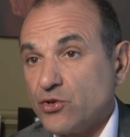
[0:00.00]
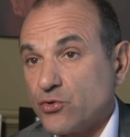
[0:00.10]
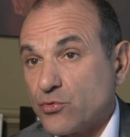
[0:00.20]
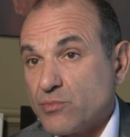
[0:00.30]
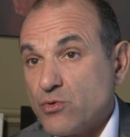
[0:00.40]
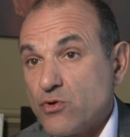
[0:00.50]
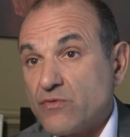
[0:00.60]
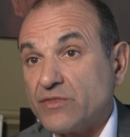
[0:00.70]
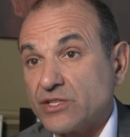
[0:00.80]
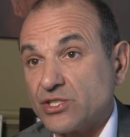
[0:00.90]
You
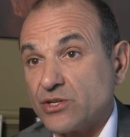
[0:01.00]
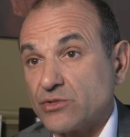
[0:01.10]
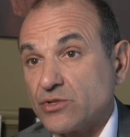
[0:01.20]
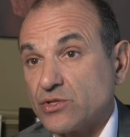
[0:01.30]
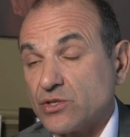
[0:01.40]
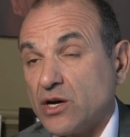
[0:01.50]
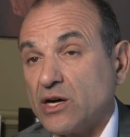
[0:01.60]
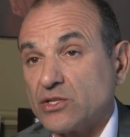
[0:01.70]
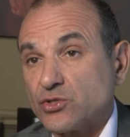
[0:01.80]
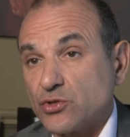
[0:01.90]
remove the
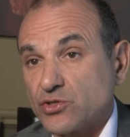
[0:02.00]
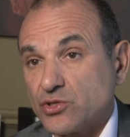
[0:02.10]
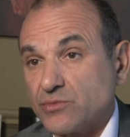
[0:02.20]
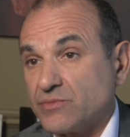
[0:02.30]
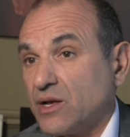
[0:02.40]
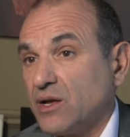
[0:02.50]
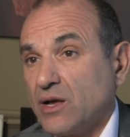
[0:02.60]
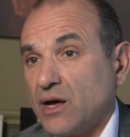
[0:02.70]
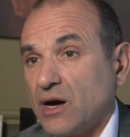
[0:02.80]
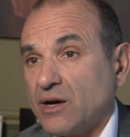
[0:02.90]
short-term
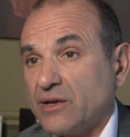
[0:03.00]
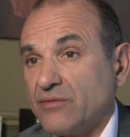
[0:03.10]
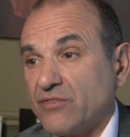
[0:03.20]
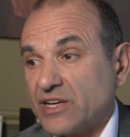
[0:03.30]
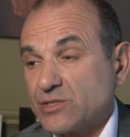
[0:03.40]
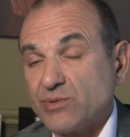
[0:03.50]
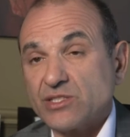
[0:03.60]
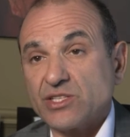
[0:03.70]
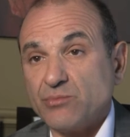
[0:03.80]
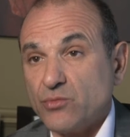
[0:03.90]

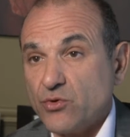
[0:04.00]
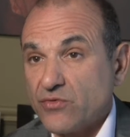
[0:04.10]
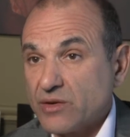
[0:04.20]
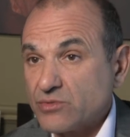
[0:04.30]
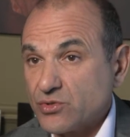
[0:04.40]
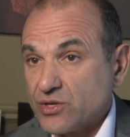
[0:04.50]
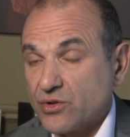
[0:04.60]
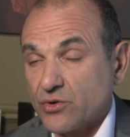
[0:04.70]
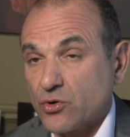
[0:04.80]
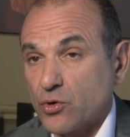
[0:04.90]
investments and move them to
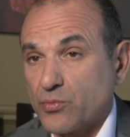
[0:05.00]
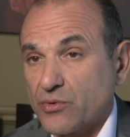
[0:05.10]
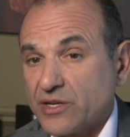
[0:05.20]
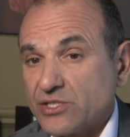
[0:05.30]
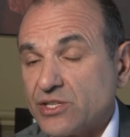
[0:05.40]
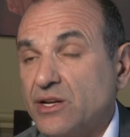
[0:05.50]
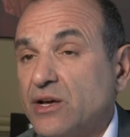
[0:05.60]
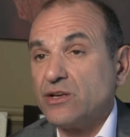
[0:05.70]
another corporation.